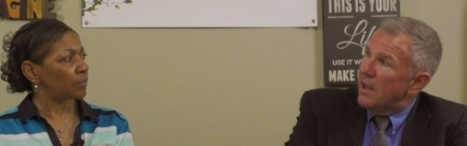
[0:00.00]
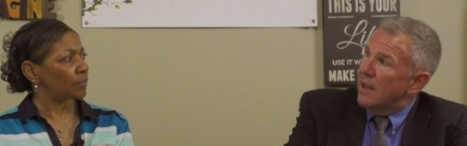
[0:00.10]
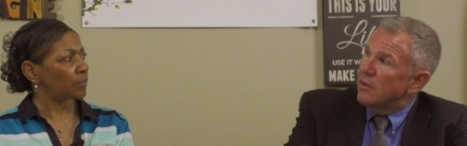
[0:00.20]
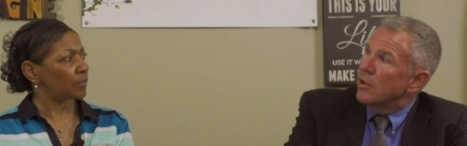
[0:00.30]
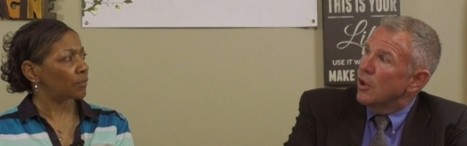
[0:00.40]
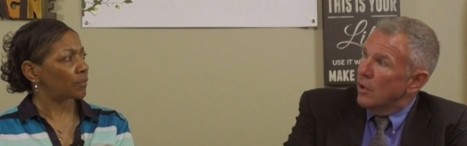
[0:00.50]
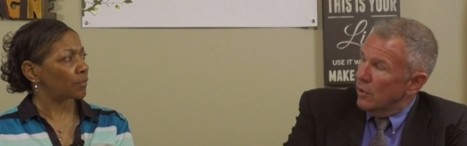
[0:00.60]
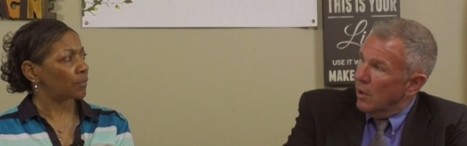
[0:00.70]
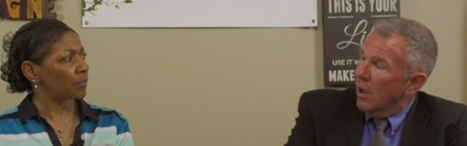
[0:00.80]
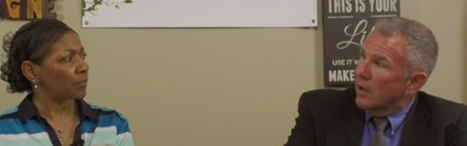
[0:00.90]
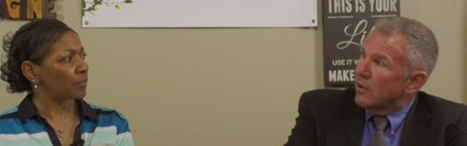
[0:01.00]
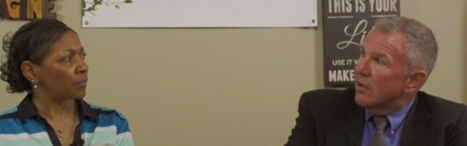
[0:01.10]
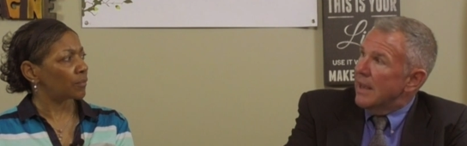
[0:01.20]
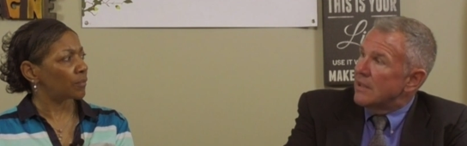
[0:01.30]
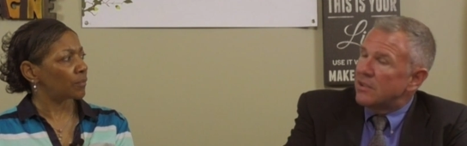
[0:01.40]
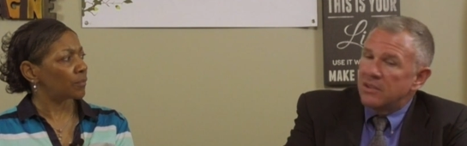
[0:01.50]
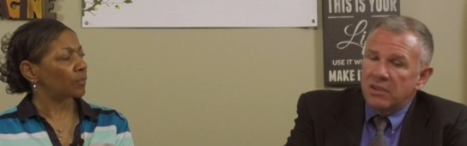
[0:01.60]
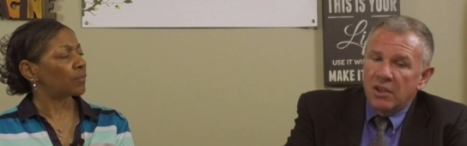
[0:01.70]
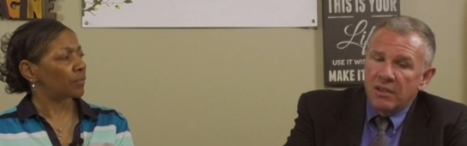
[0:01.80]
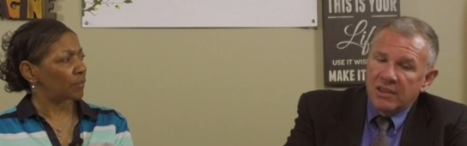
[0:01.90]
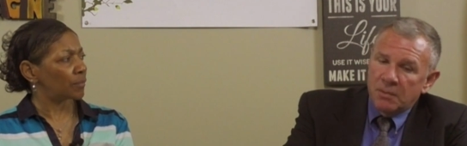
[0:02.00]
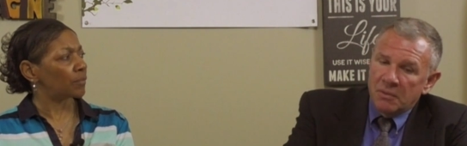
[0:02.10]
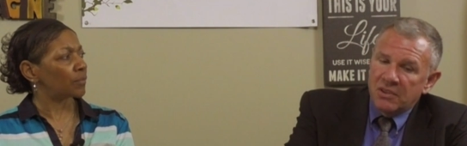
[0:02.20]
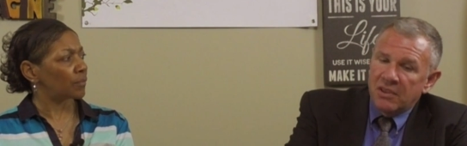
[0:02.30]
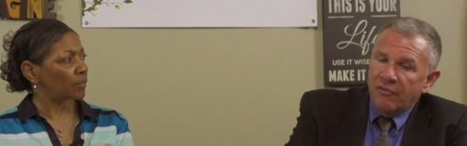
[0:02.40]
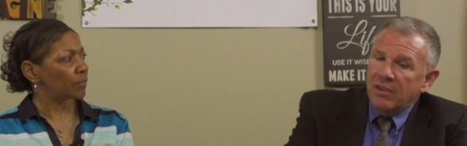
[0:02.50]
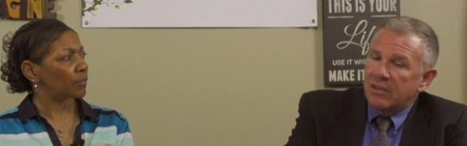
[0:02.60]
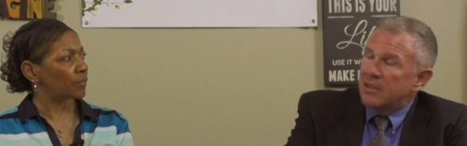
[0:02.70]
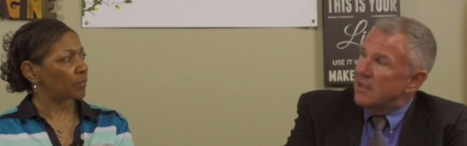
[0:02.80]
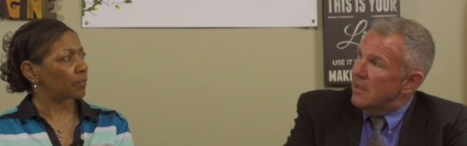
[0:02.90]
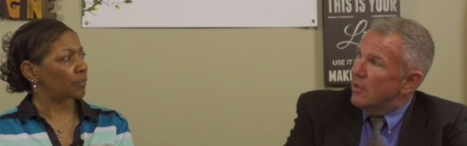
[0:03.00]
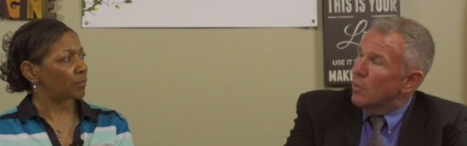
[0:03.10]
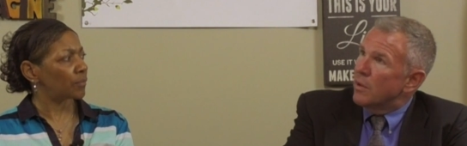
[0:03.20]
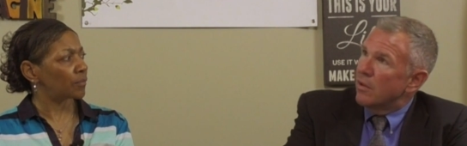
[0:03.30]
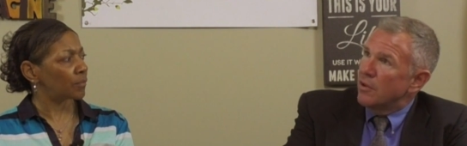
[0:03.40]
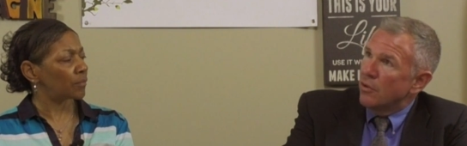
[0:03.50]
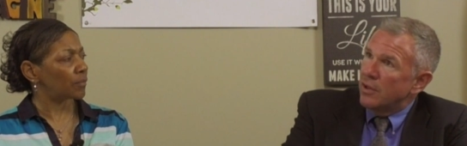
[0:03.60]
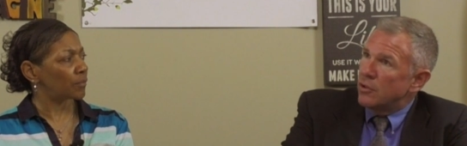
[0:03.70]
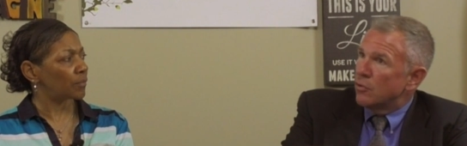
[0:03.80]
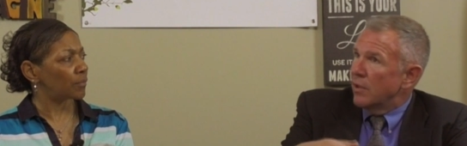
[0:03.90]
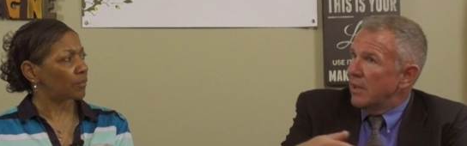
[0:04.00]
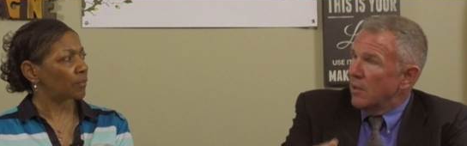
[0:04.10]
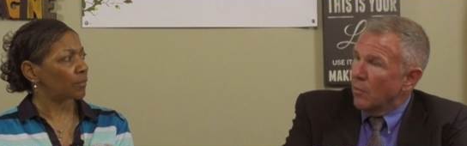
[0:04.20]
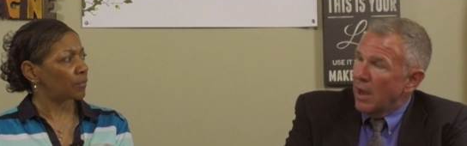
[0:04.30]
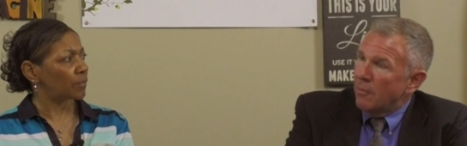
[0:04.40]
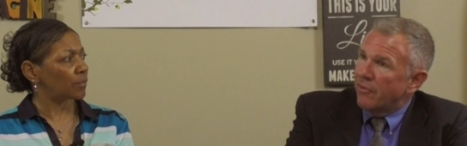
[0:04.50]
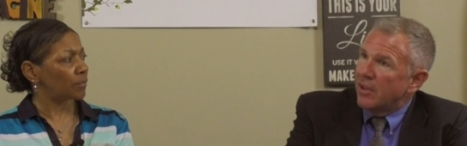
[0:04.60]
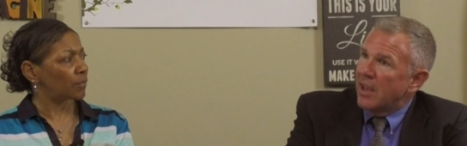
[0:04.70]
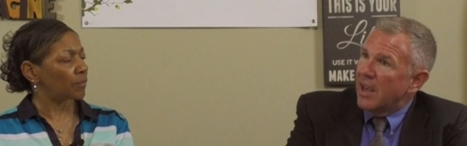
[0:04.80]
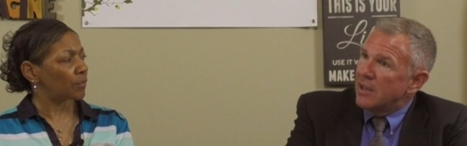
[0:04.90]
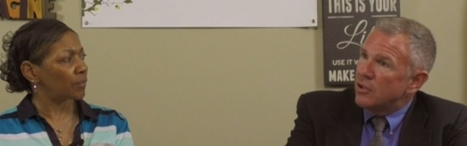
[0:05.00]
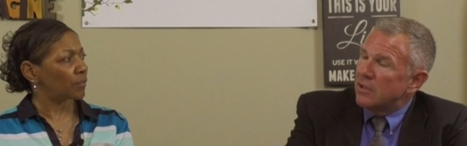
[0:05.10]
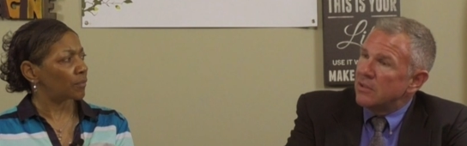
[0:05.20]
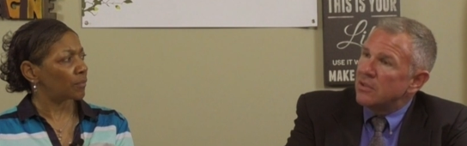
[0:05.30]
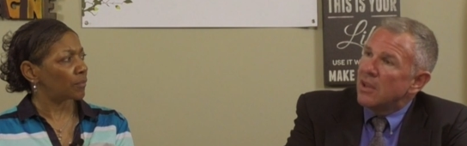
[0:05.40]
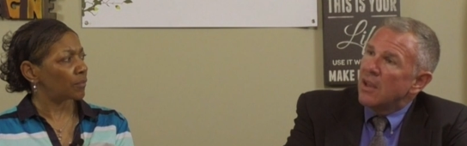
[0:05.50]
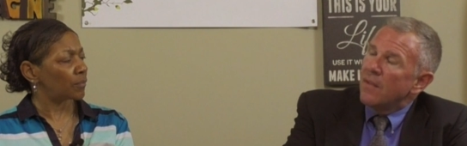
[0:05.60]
Speaker 1: attend uh, classes that specifically deal with underage drinking ramifications.